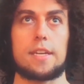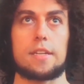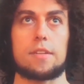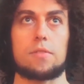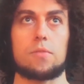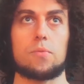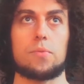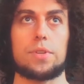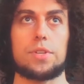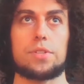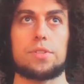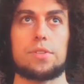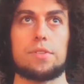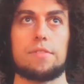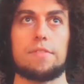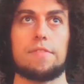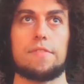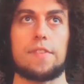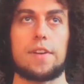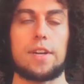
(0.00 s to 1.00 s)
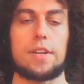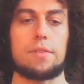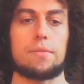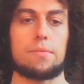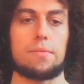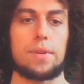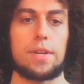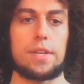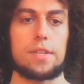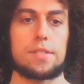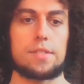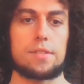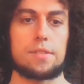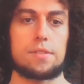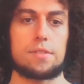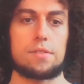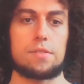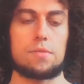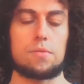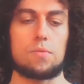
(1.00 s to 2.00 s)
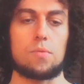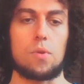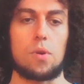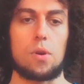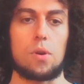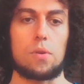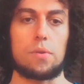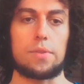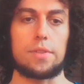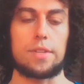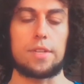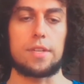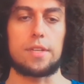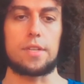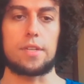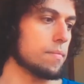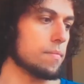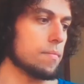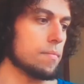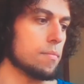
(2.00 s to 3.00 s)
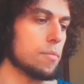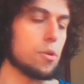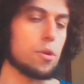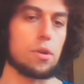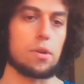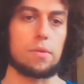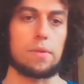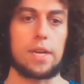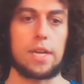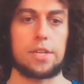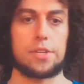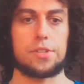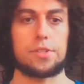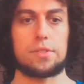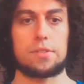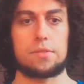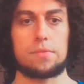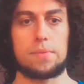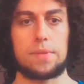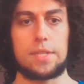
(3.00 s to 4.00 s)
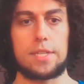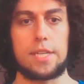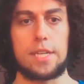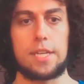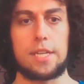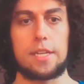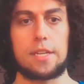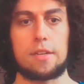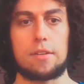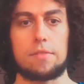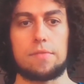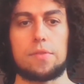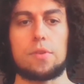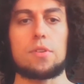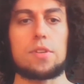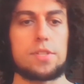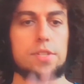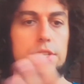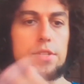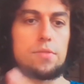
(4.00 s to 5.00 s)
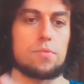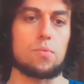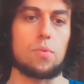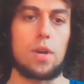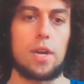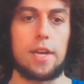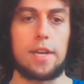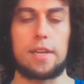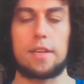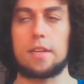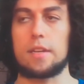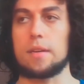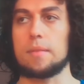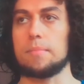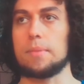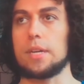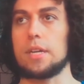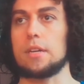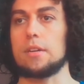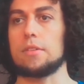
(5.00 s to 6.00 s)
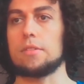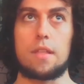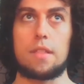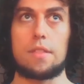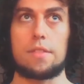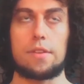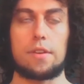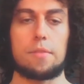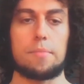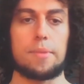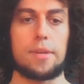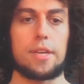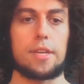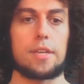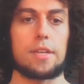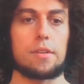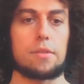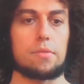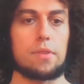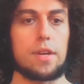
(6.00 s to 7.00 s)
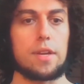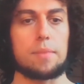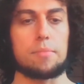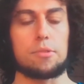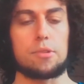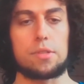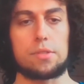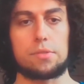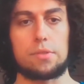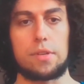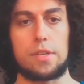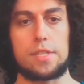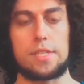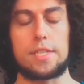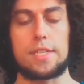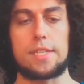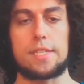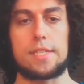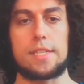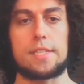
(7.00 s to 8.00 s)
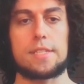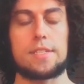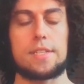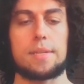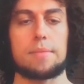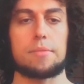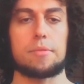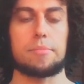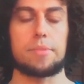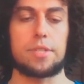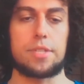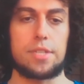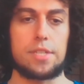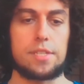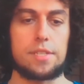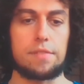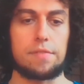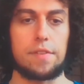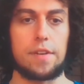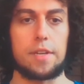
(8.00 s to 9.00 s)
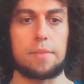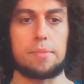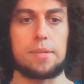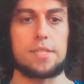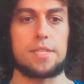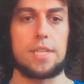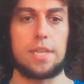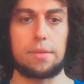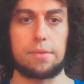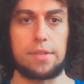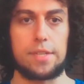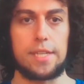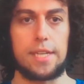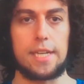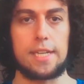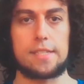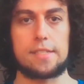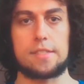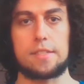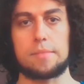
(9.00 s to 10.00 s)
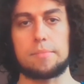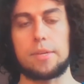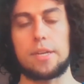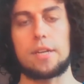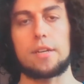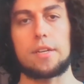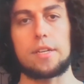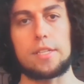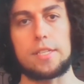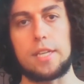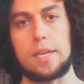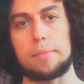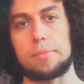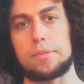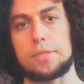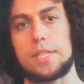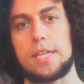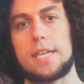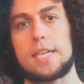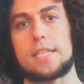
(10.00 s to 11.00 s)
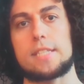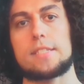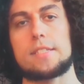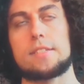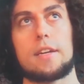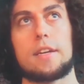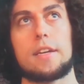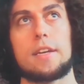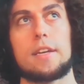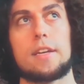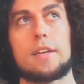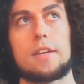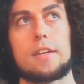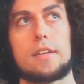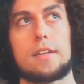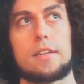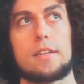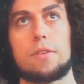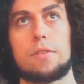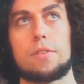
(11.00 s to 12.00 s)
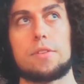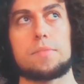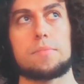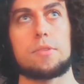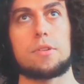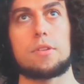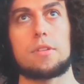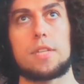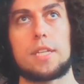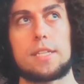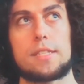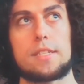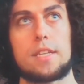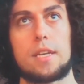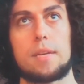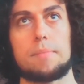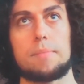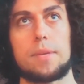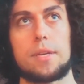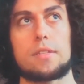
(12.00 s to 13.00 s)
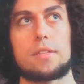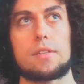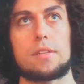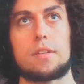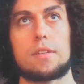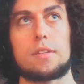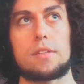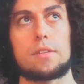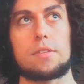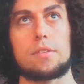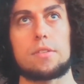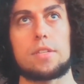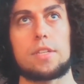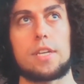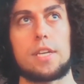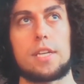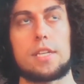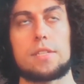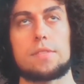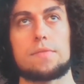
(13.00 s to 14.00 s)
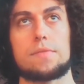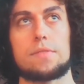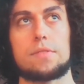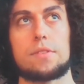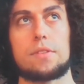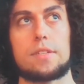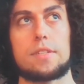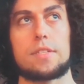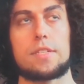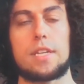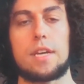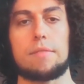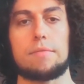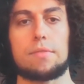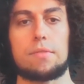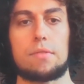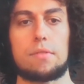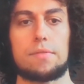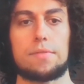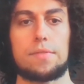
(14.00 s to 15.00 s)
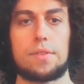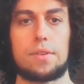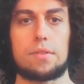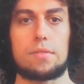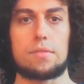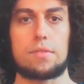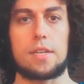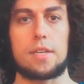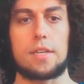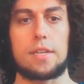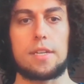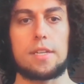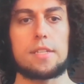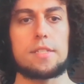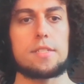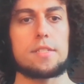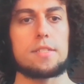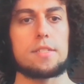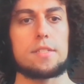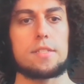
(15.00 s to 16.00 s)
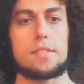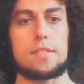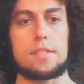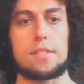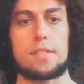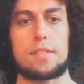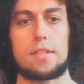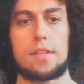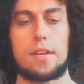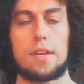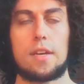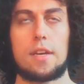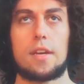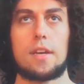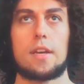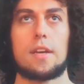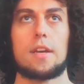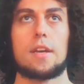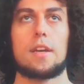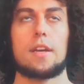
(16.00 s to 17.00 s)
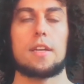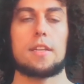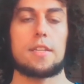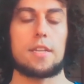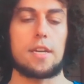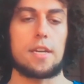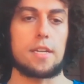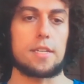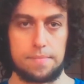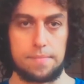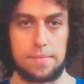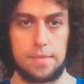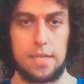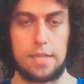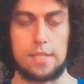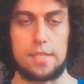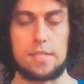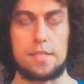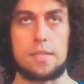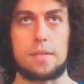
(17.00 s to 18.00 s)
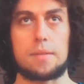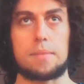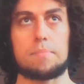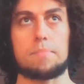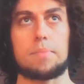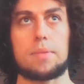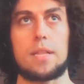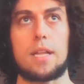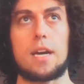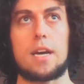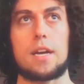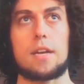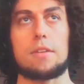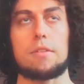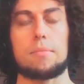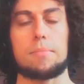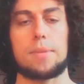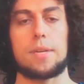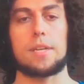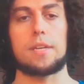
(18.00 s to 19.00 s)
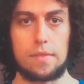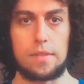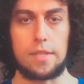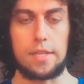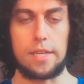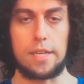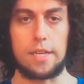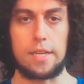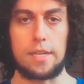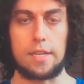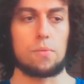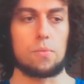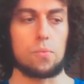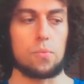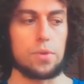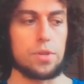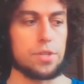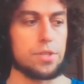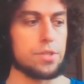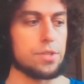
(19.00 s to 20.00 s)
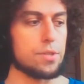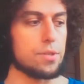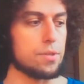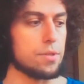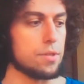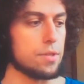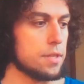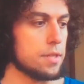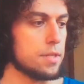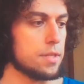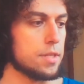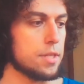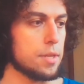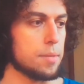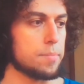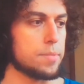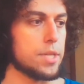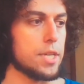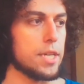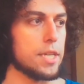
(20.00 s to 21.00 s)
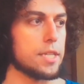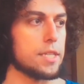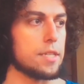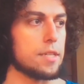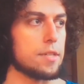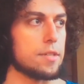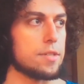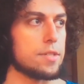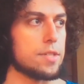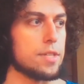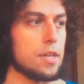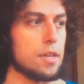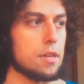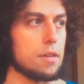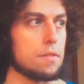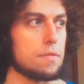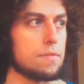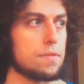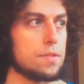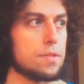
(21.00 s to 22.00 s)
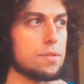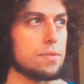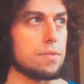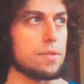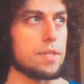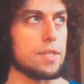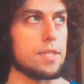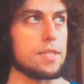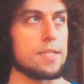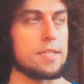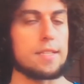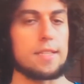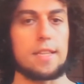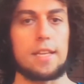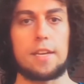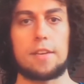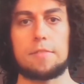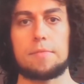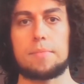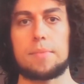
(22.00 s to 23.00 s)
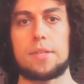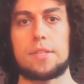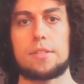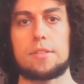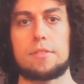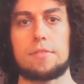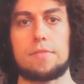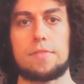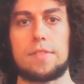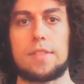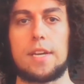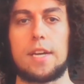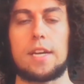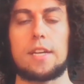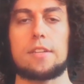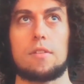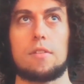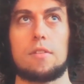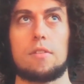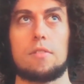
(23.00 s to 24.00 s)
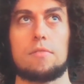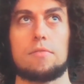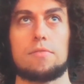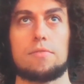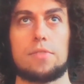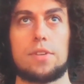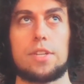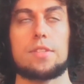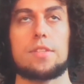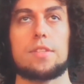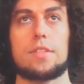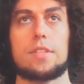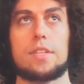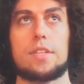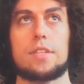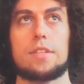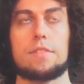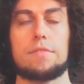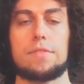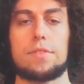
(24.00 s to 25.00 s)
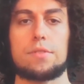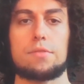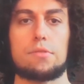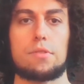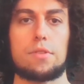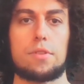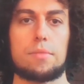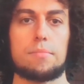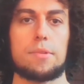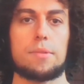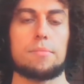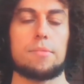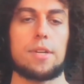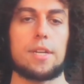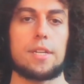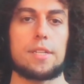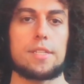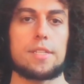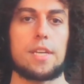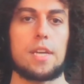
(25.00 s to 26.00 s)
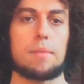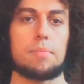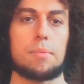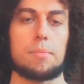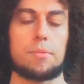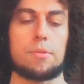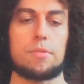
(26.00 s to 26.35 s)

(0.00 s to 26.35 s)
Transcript: we should find reasons to all the moral actions we take. Of course, he's right about there being incredible atrocities that seem to be justified by sacred texts and by archetypal texts, and his moral landscape makes a good case for several of those instances. And yet, that doesn't imply or mean that we should subject ourselves to an enslavement of that of which the individual human brain is capable of